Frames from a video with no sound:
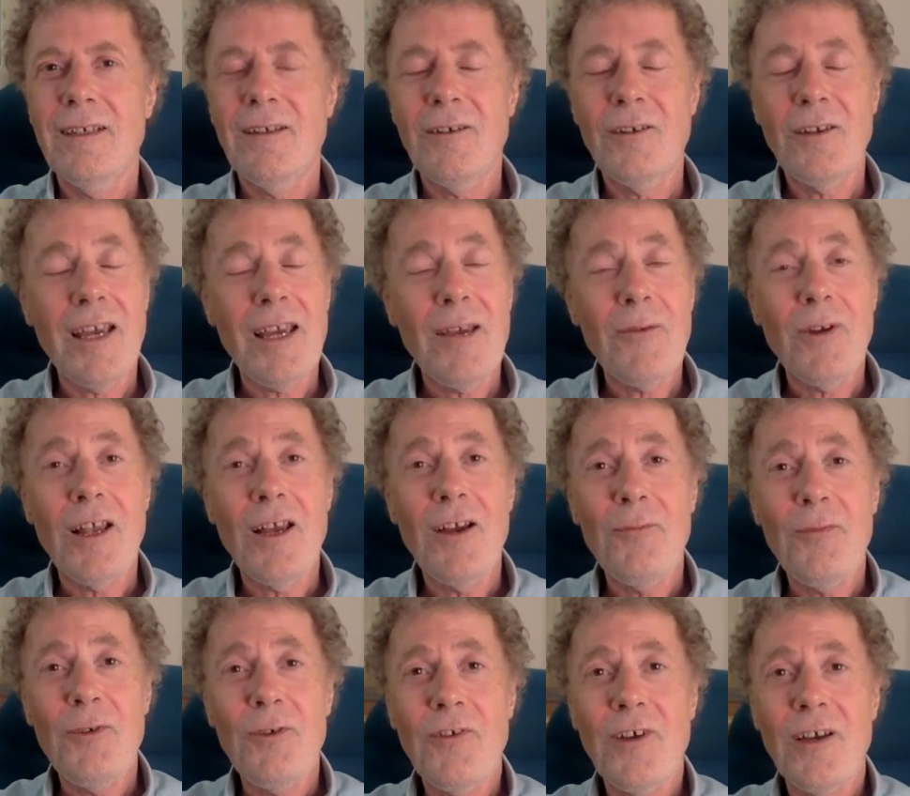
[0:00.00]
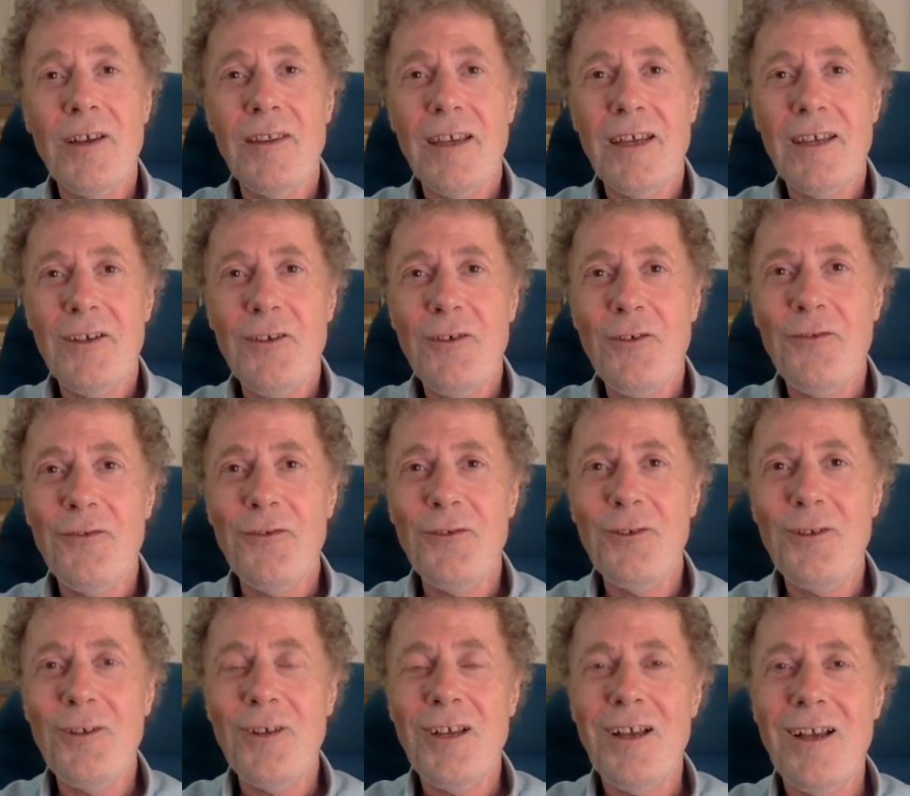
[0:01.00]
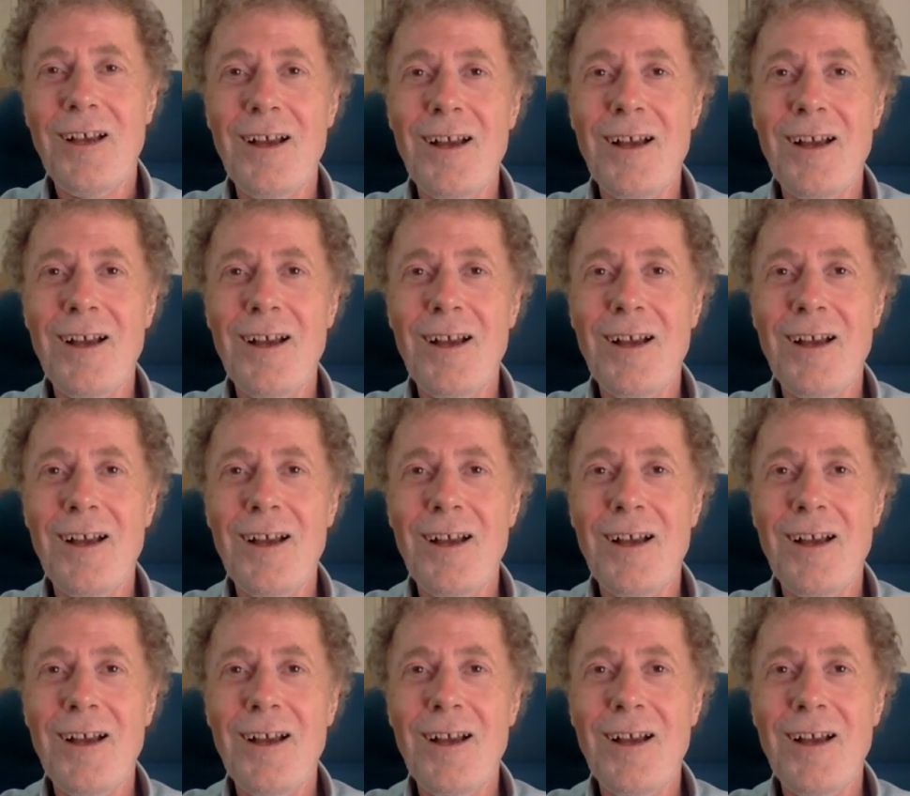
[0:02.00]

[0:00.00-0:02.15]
Okay, well, I hope you found that useful.